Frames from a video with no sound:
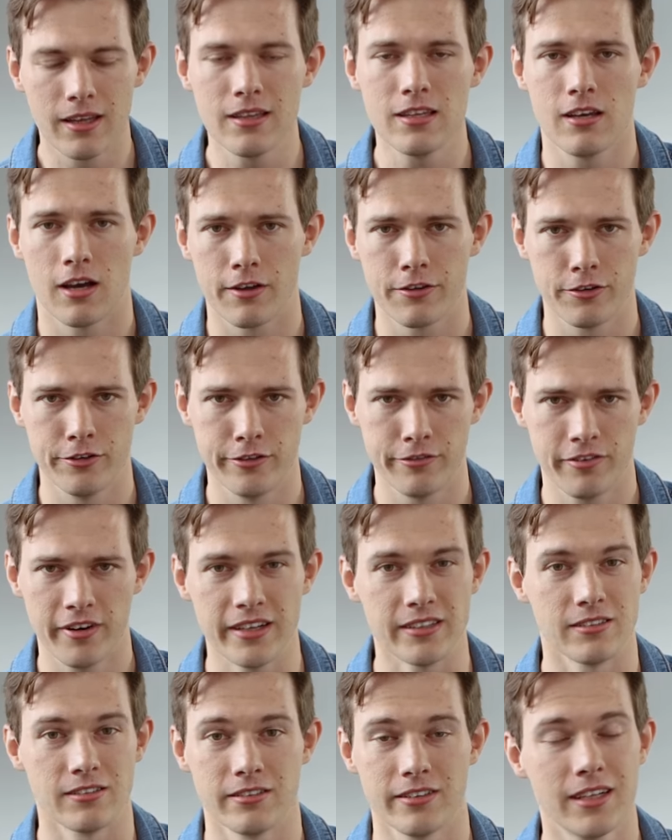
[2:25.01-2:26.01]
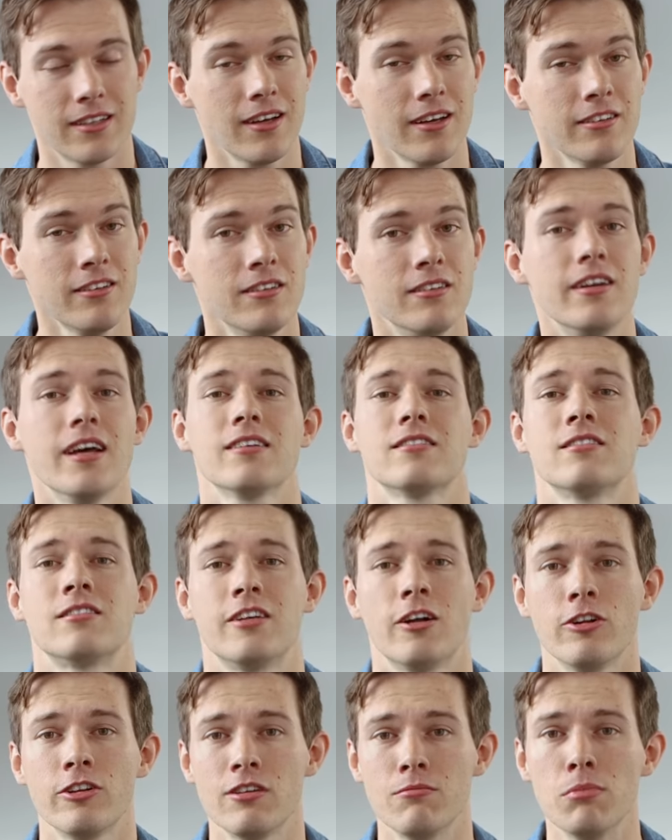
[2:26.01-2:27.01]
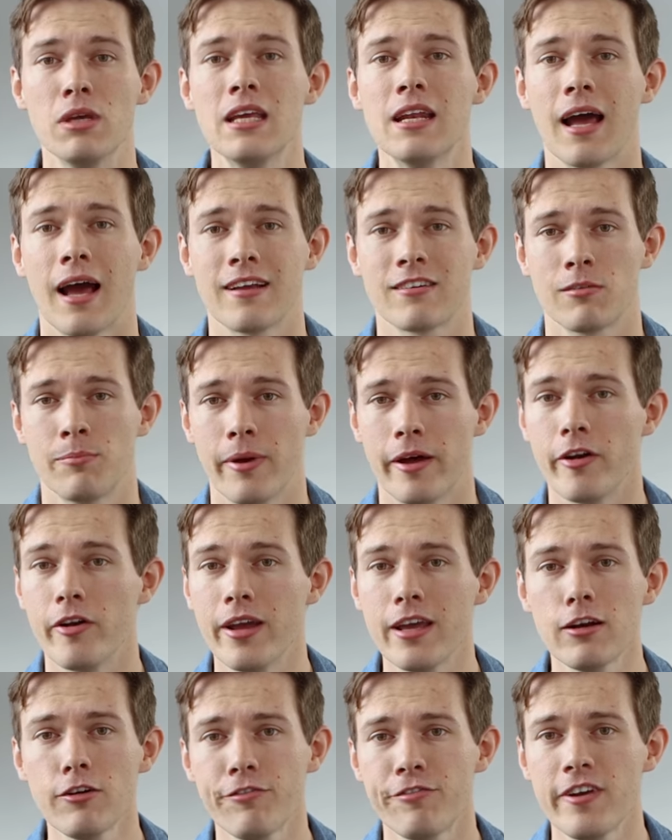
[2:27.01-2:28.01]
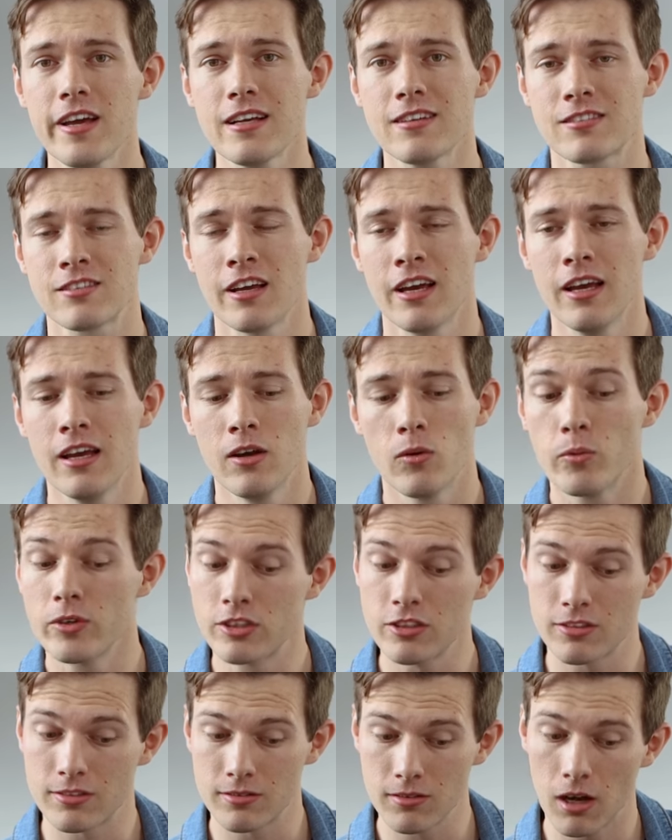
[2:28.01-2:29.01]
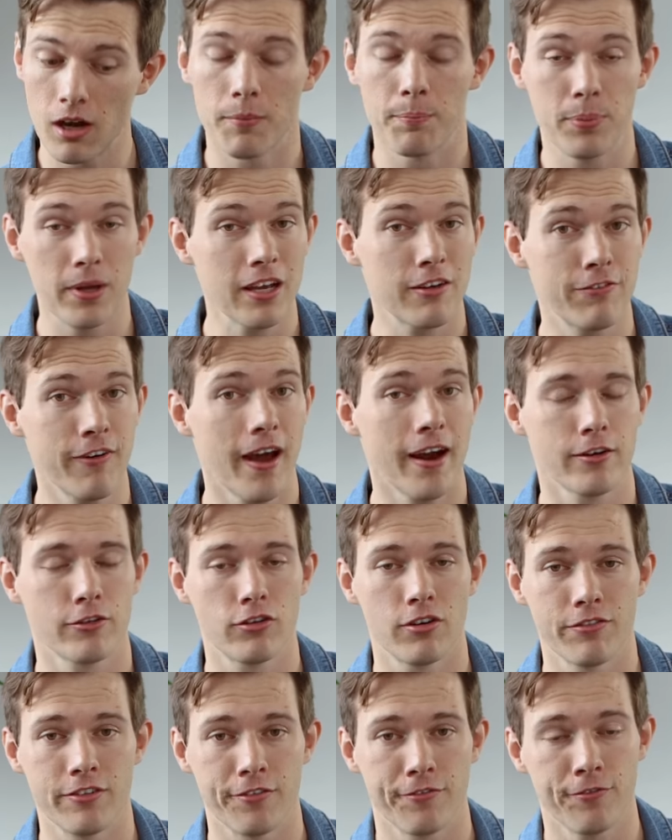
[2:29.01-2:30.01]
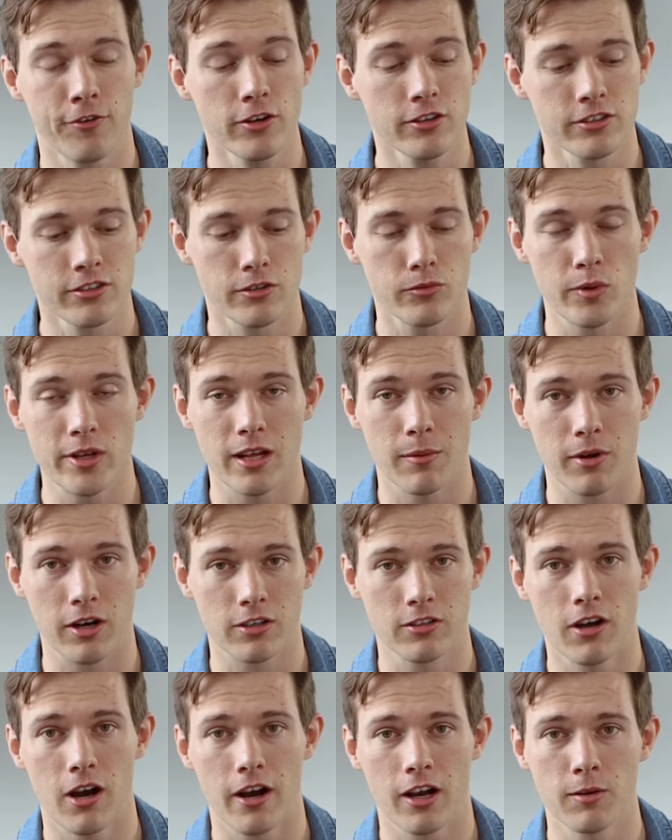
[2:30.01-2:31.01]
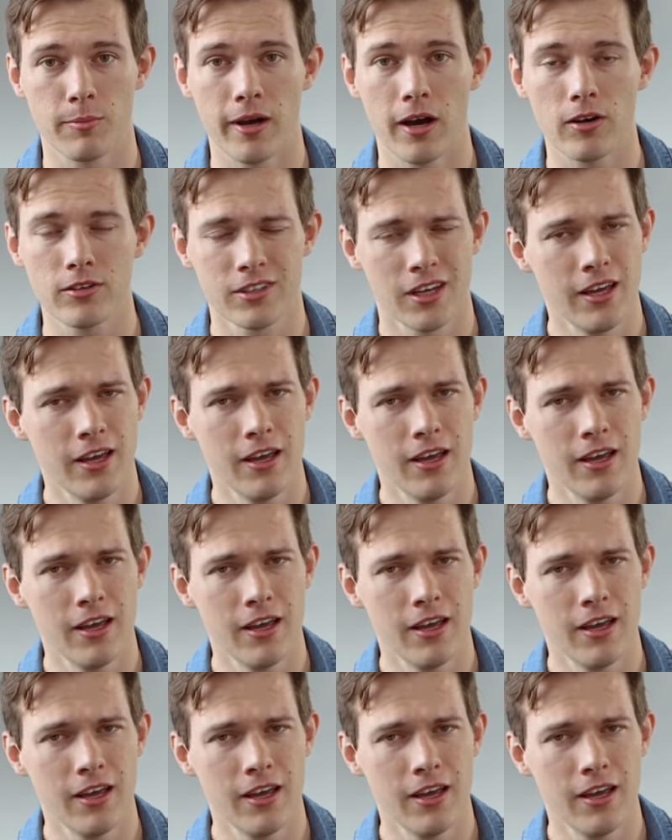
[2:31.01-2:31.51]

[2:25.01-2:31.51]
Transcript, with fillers: than the other devices. That doesn't necessarily mean it has a better interface, which is a big factor of the first three I'm gonna talk about,